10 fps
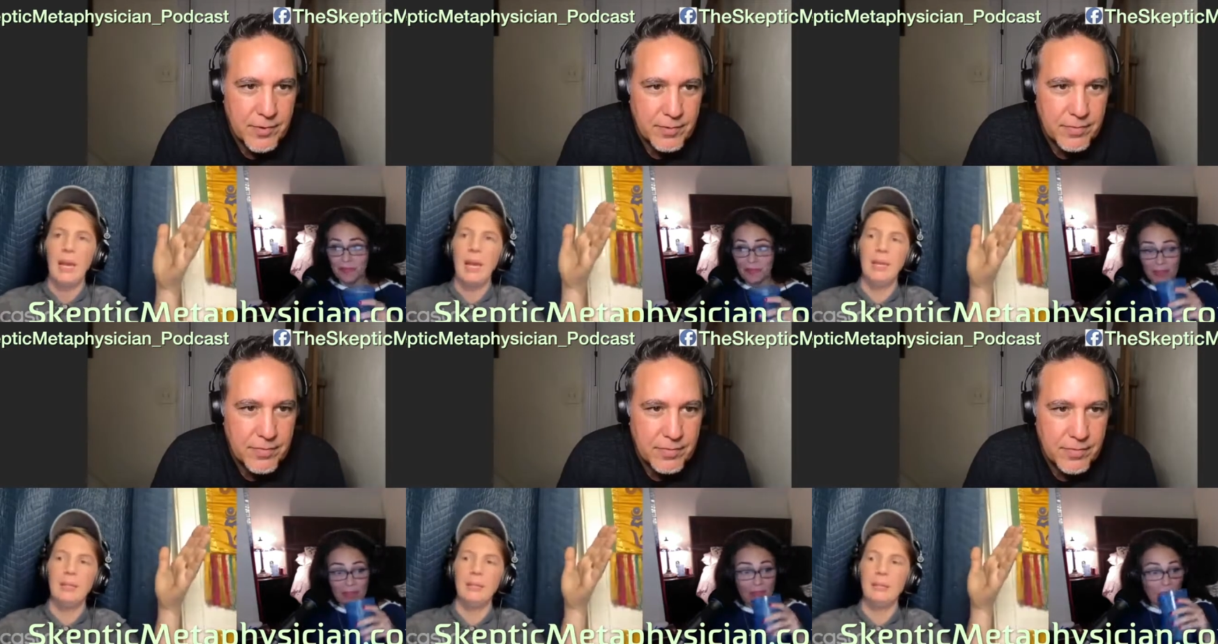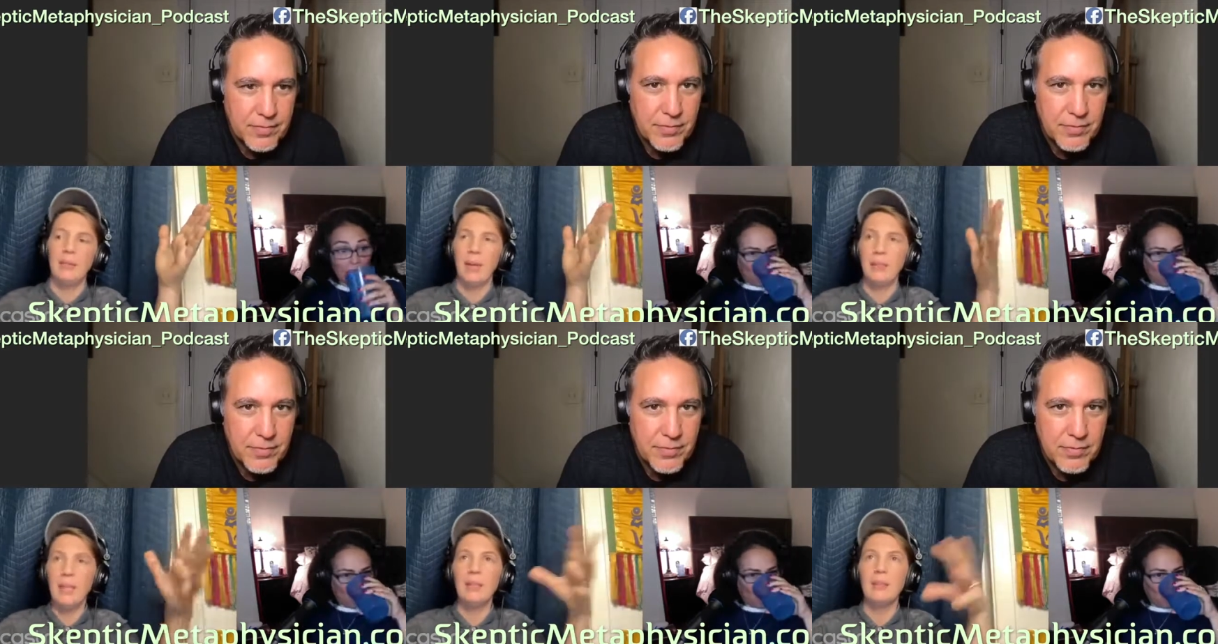Speaker 1: And
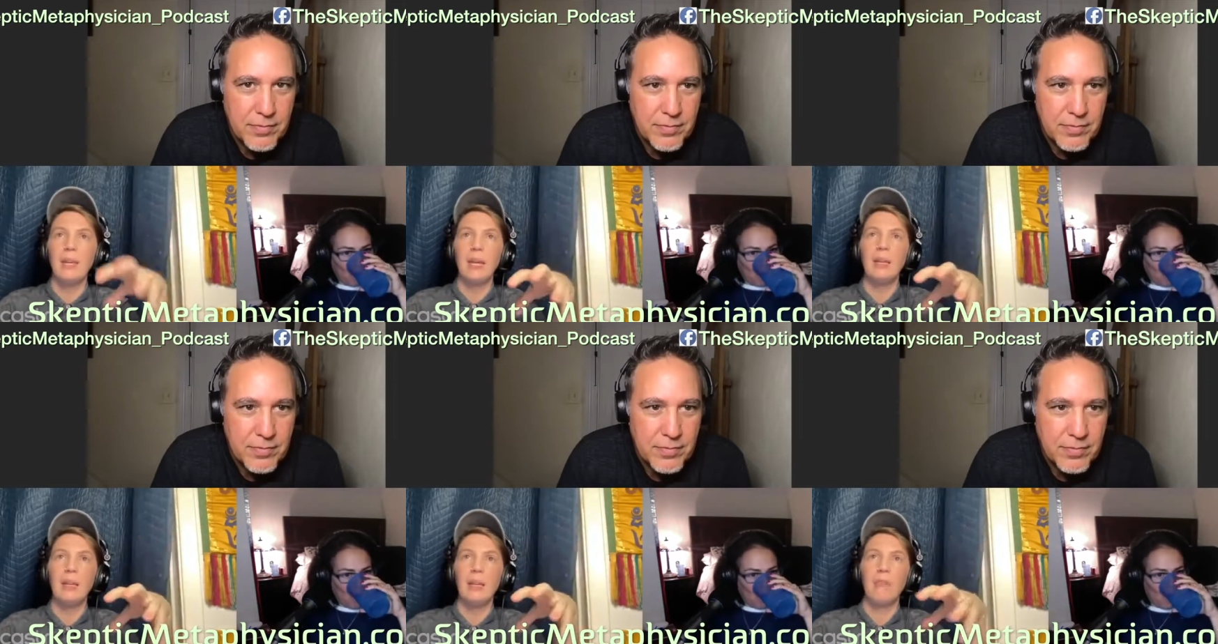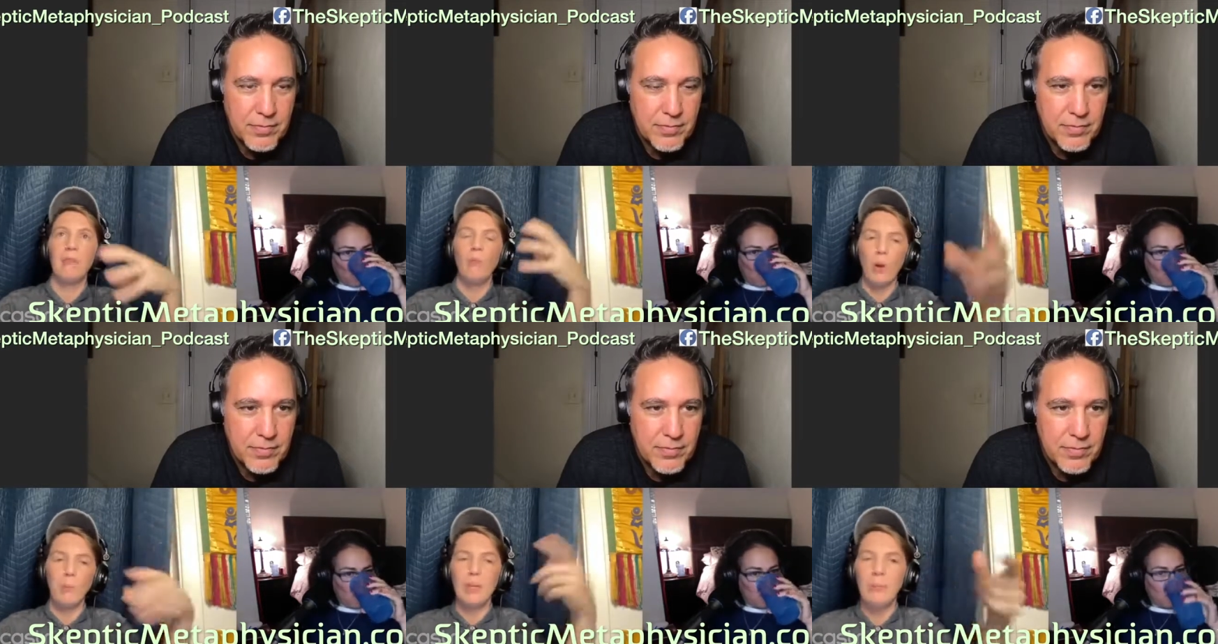I think that if
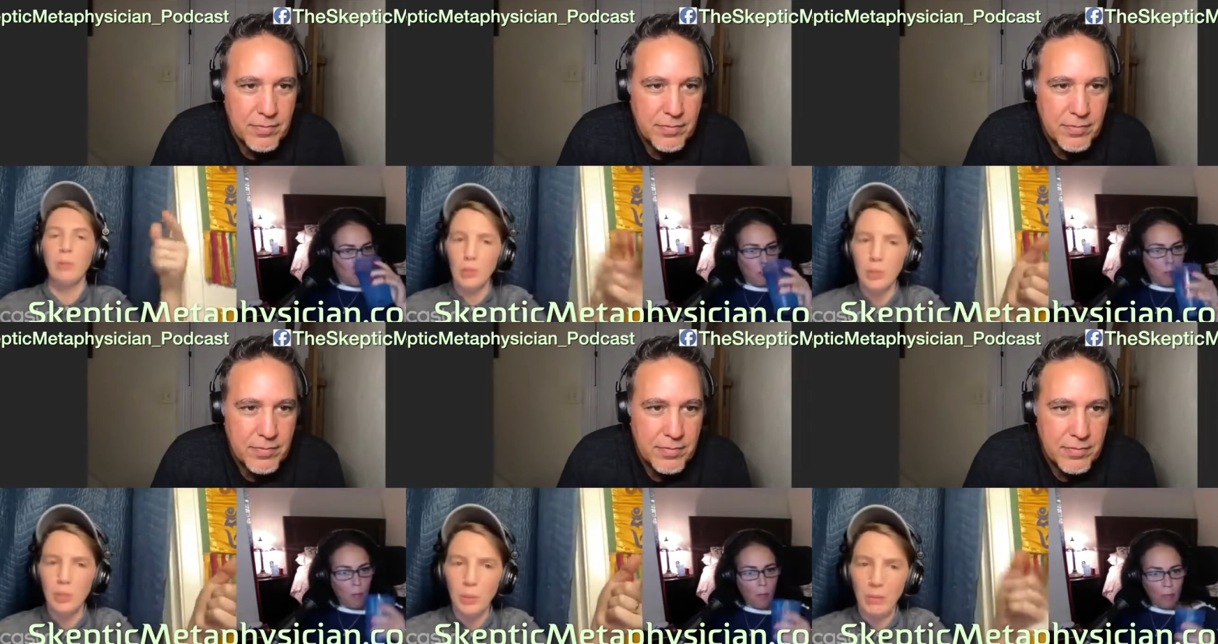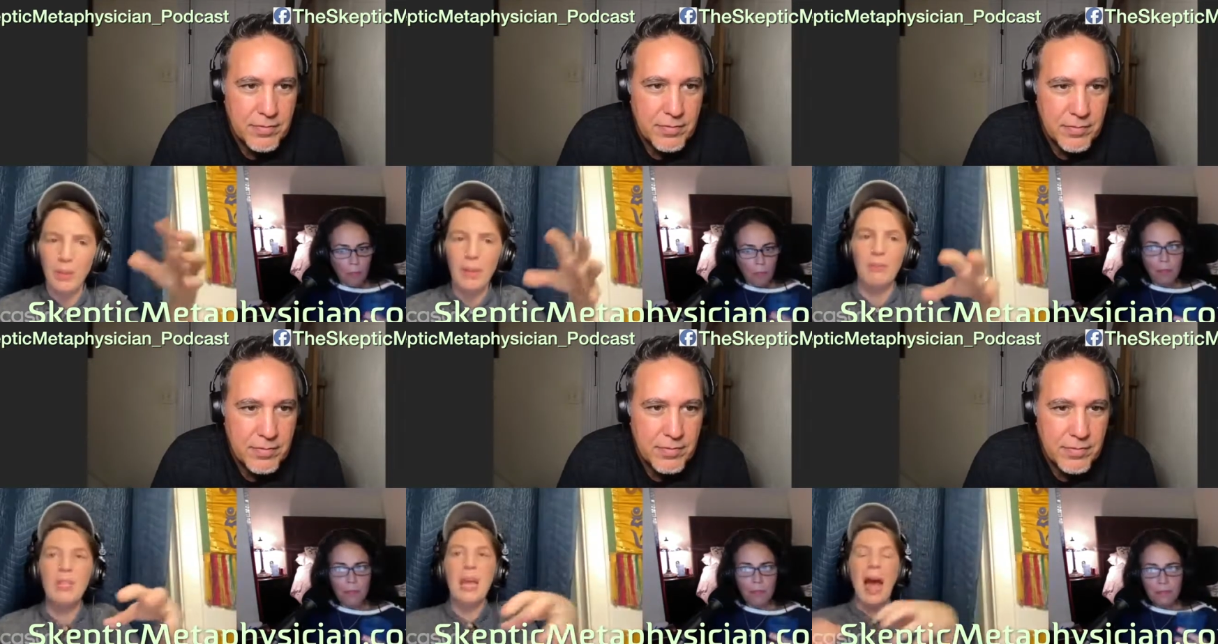more people knew, if
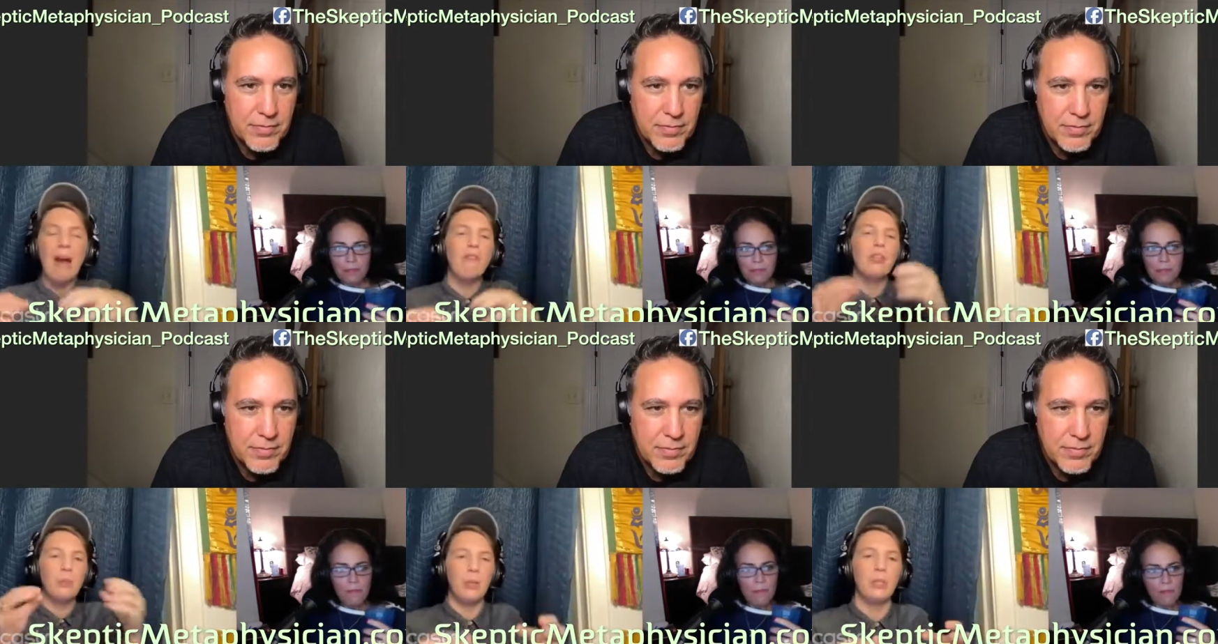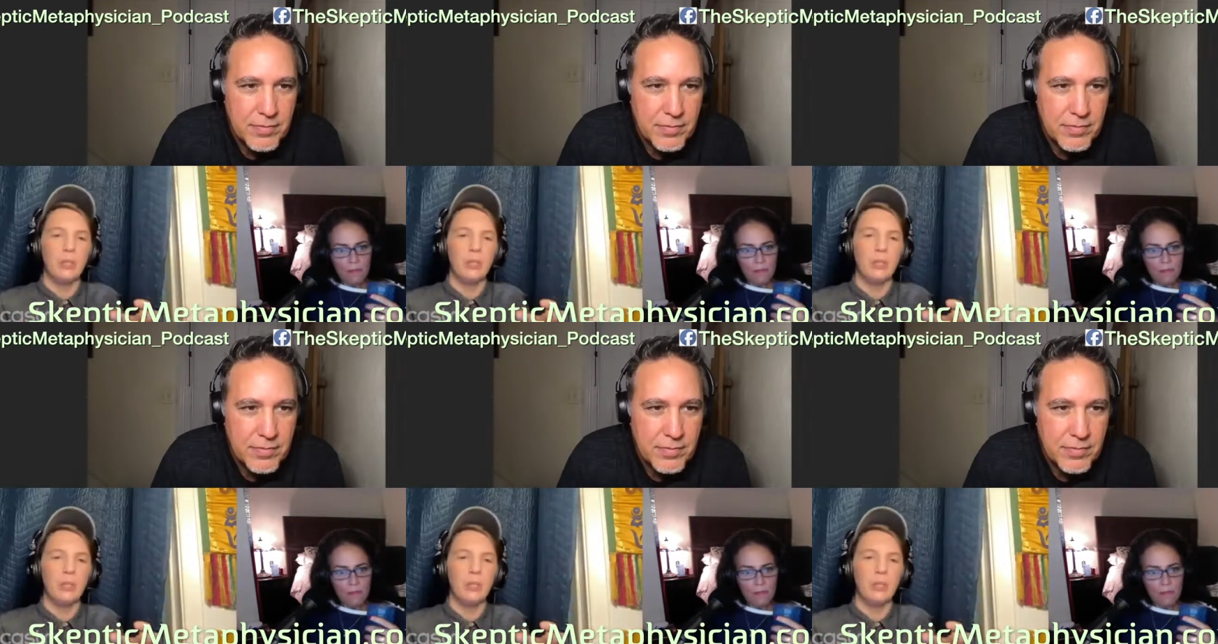if the average